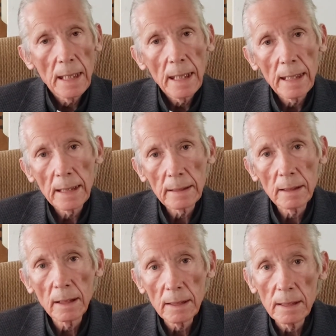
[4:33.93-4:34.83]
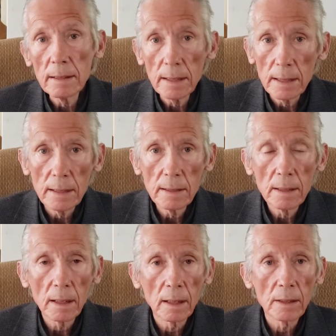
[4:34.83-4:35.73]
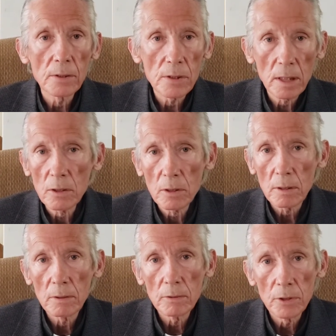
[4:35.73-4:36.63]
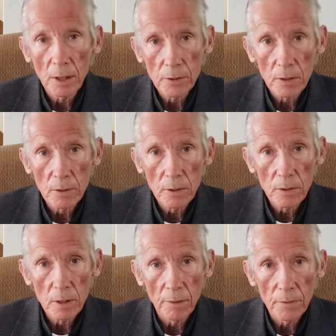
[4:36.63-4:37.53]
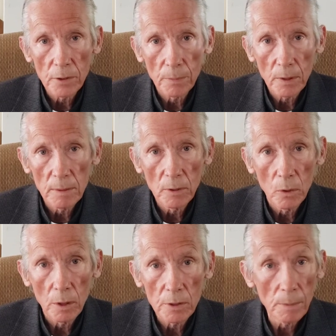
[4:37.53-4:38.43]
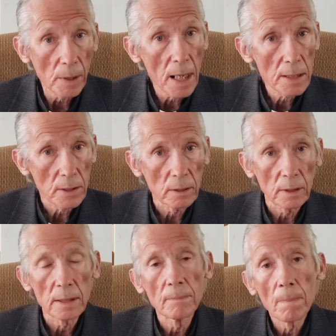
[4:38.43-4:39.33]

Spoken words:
And indeed, 6 justices of the Supreme Court, surprisingly,